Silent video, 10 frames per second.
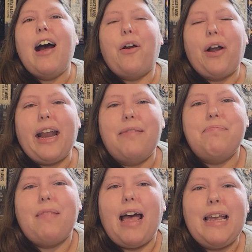All right,
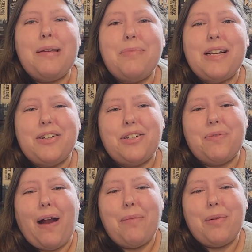I am here to
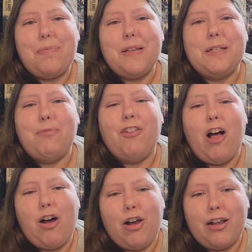wrap up this
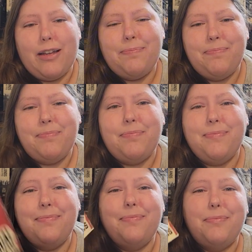vlog
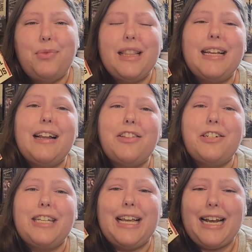with another
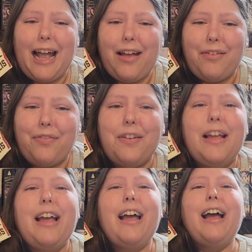DNF.
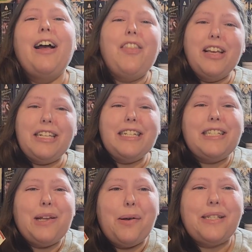This is
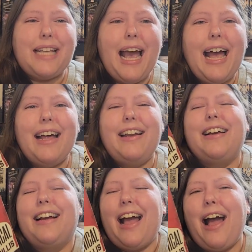so sad.
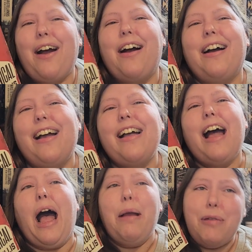
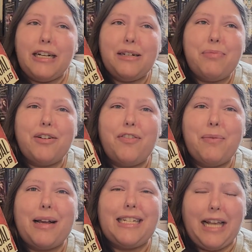I picked a book for
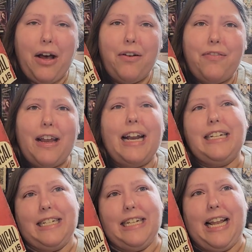myself and I
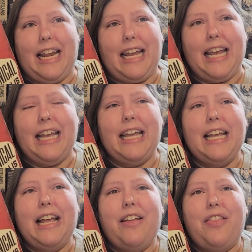didn't like it.
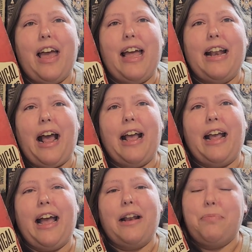Then I
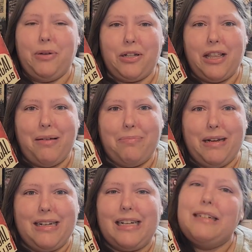had a book club
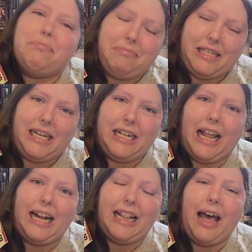book, didn't
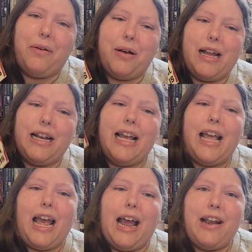like that one.
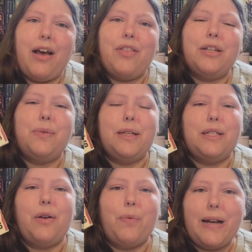And now this was
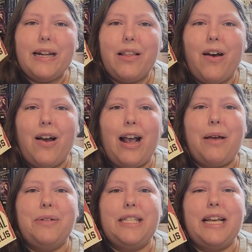a read along. I
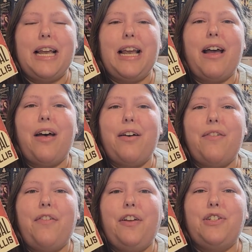was thinking
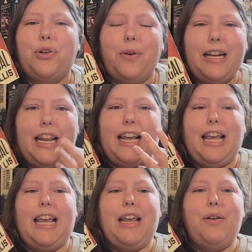of joining
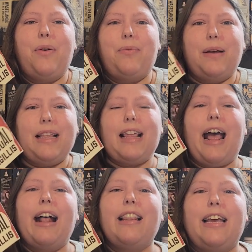in with
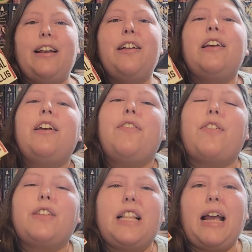Alan
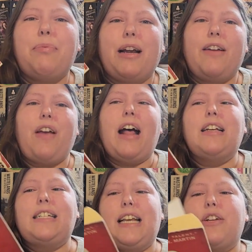from the Library of
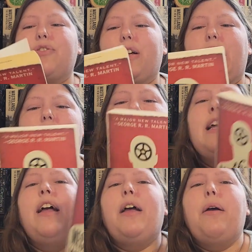Alexandria
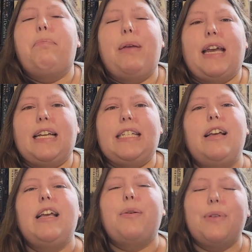because
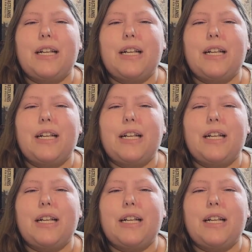he was